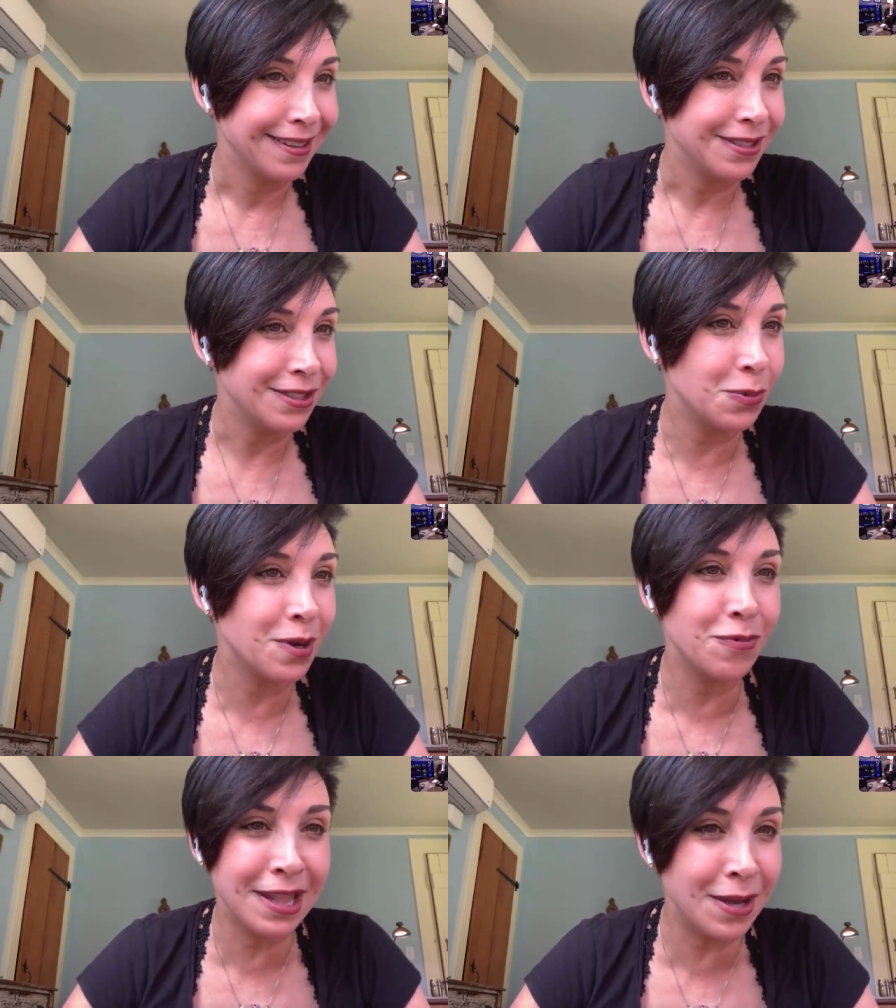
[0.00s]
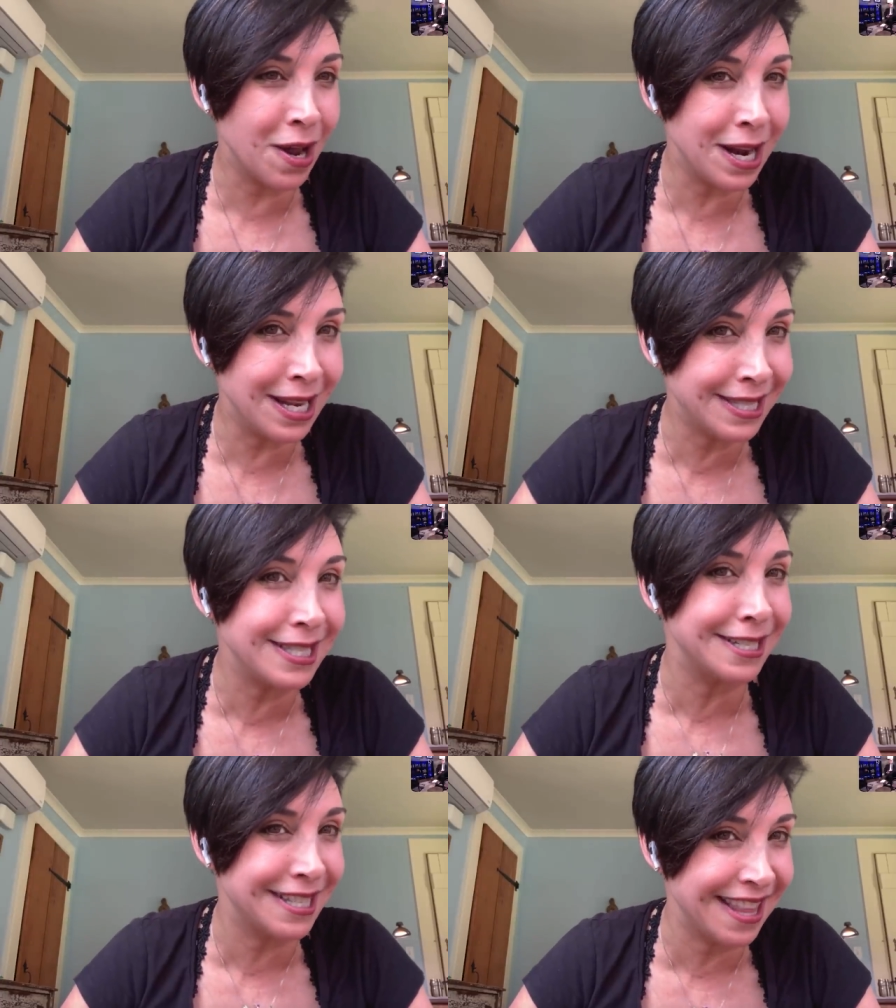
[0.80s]
Do we really want to
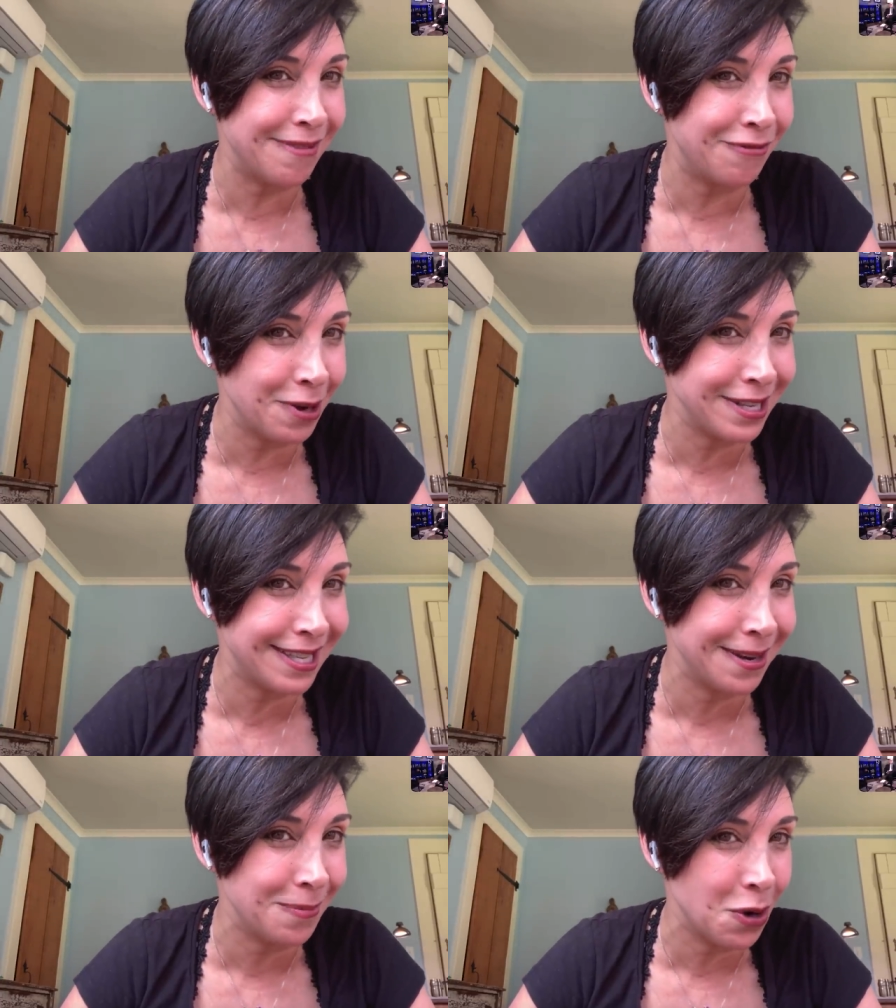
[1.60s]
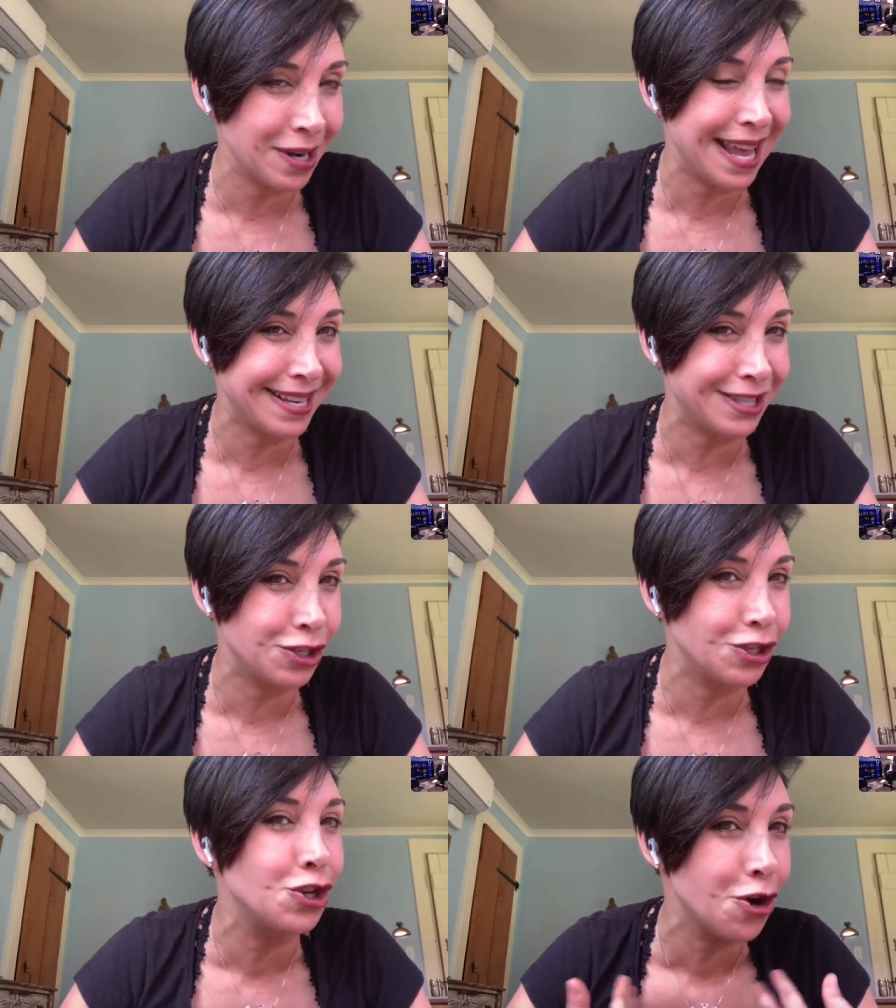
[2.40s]
listen to that voice anymore? Like,
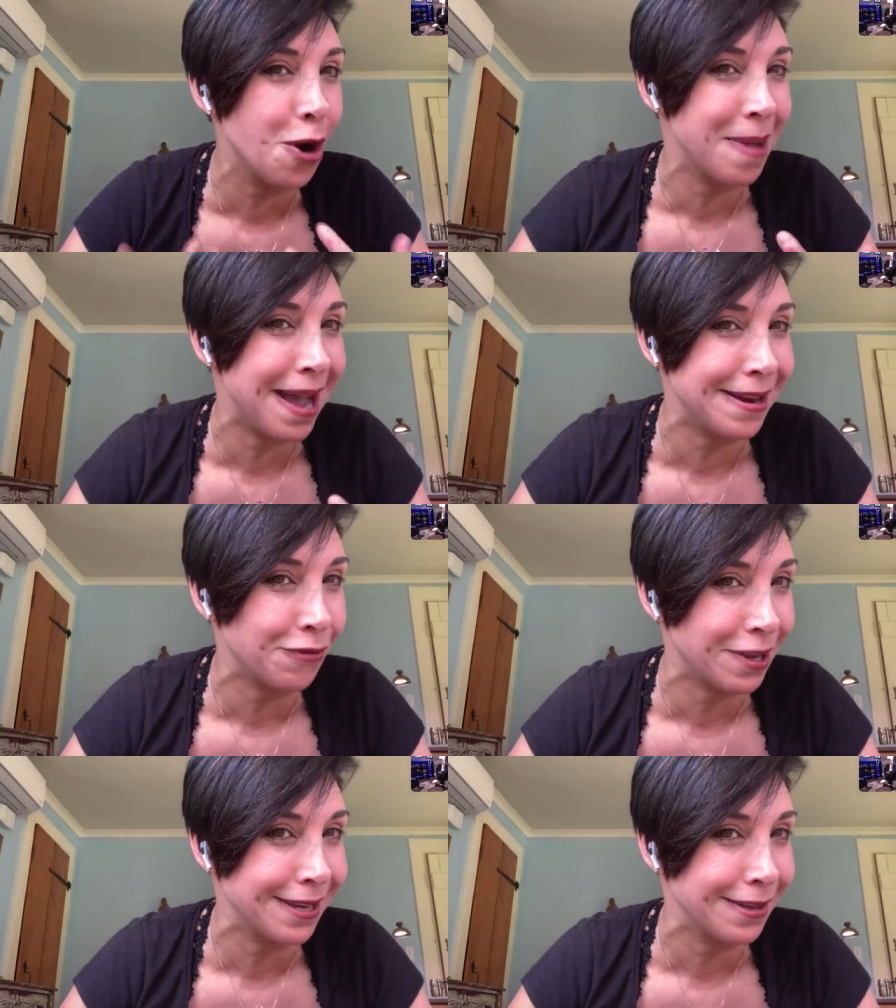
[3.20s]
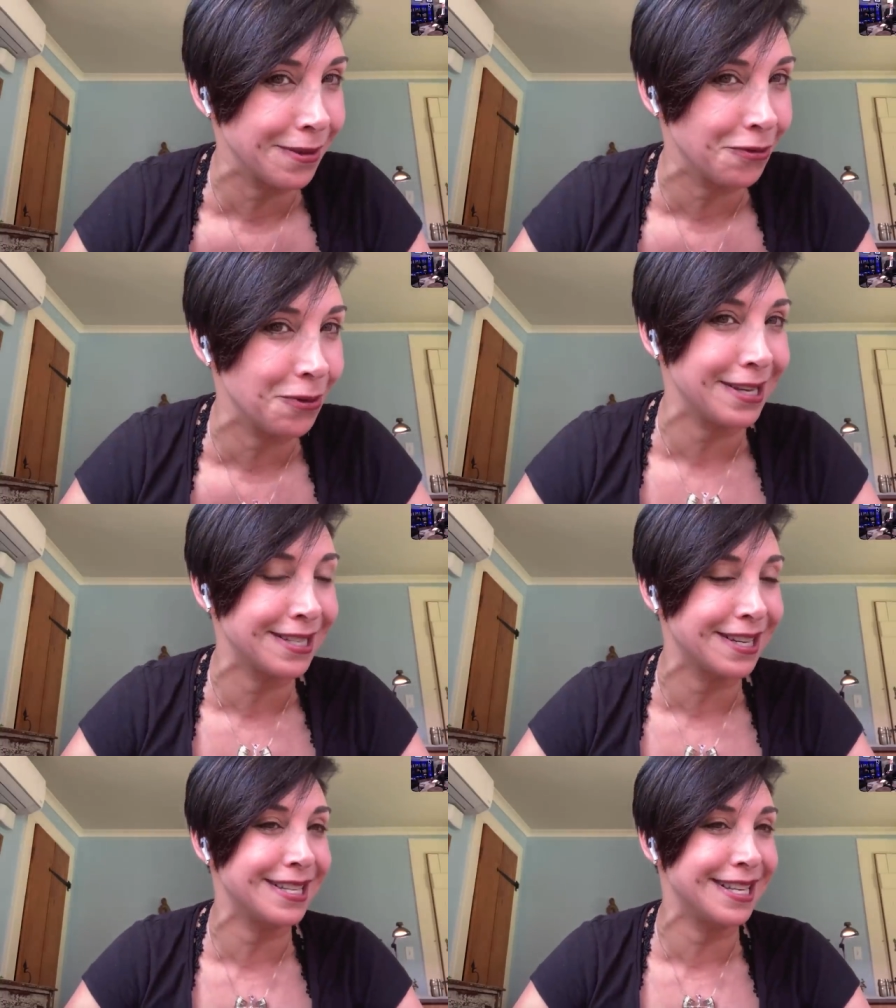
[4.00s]
you don't mind if we kill the voice
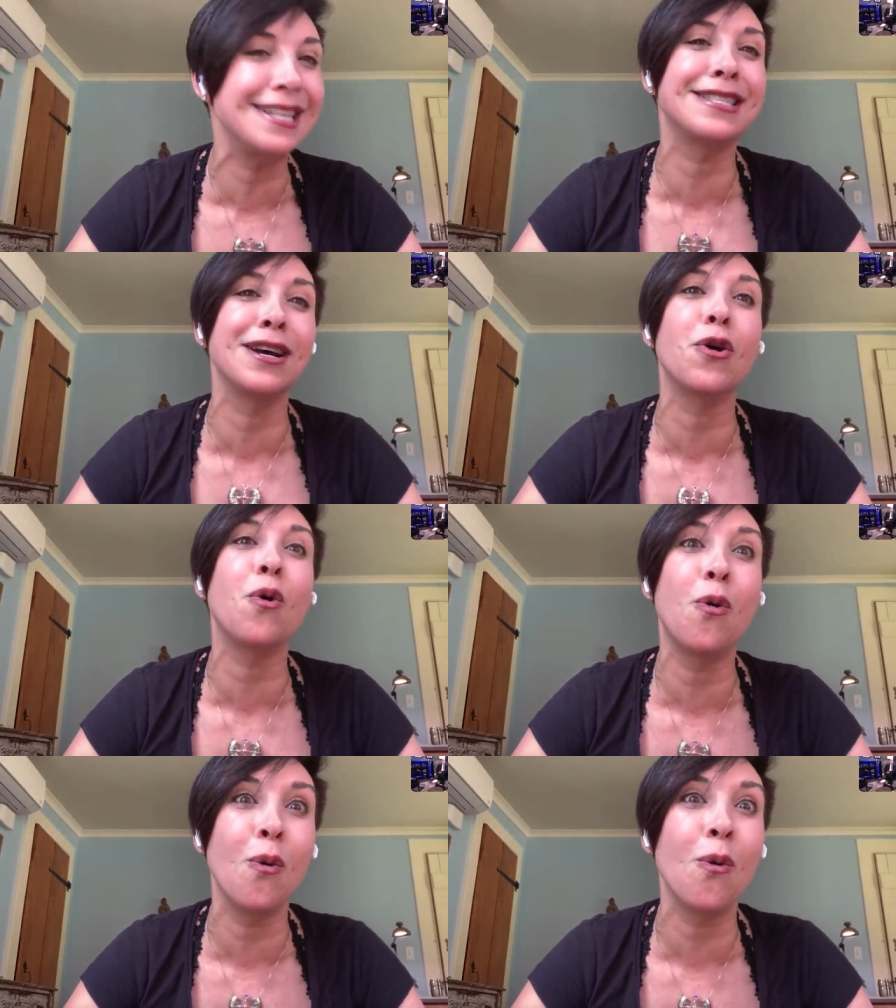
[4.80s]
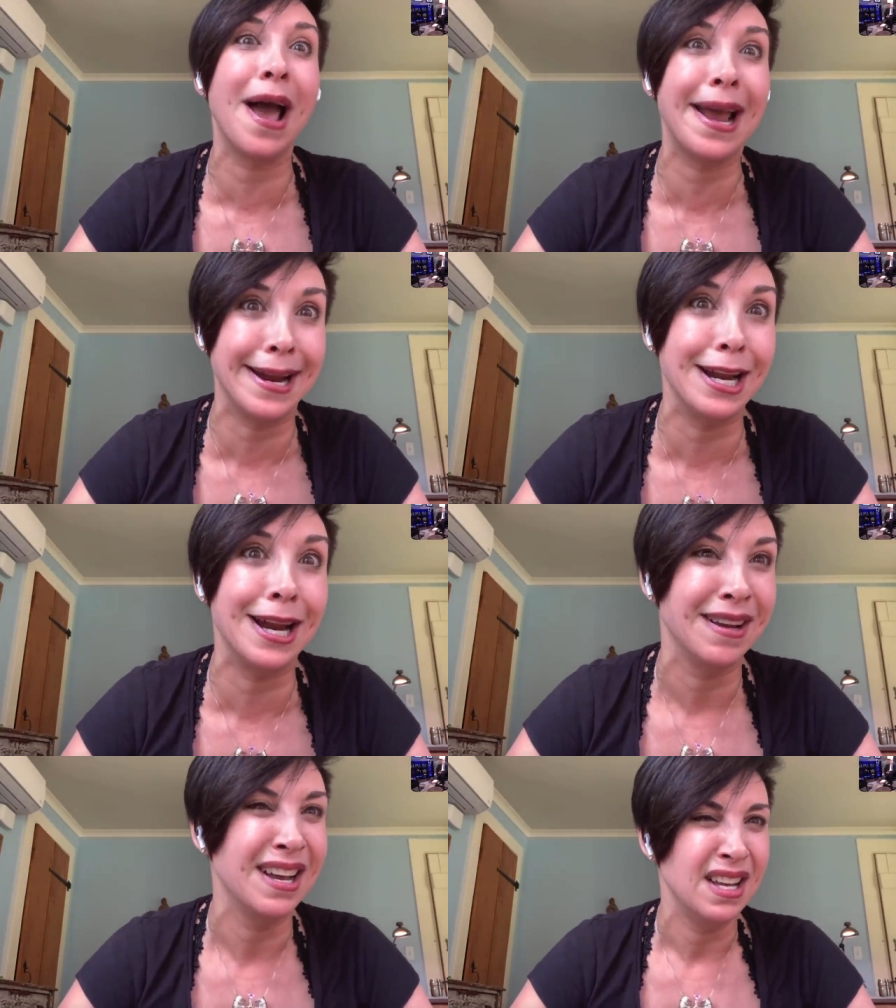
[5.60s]
because he's a quite
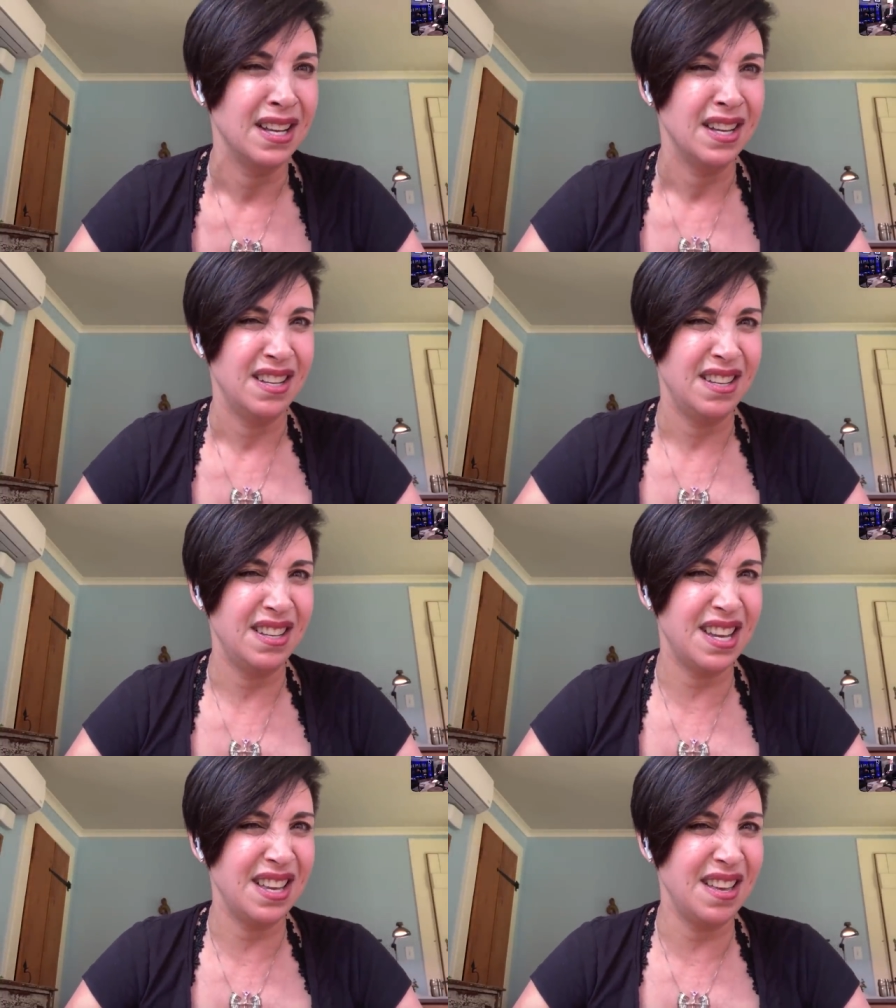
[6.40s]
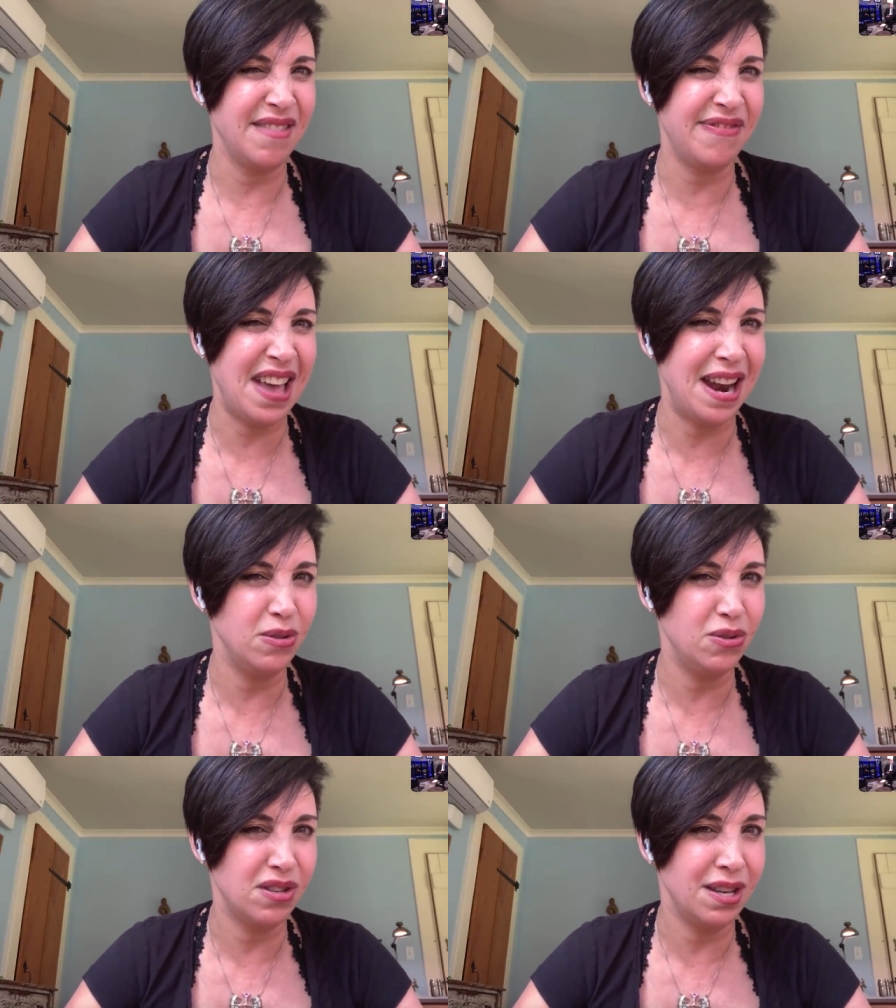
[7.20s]
a, a fat
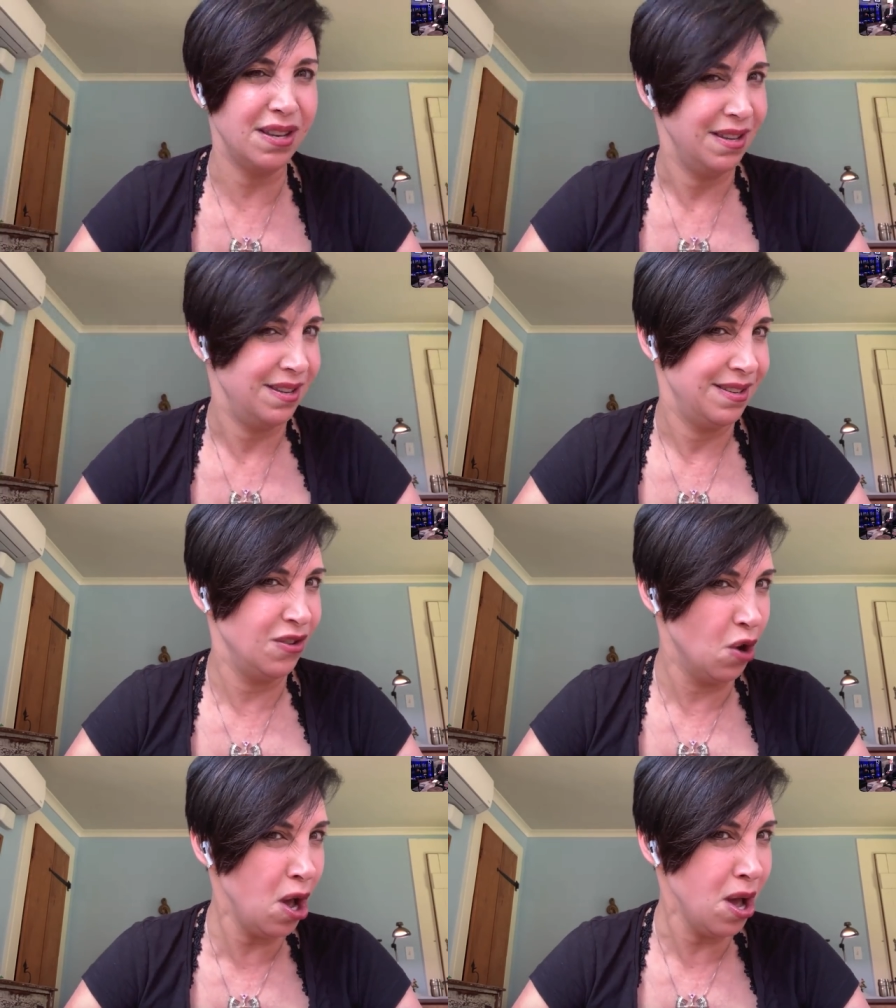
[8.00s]
loser. No?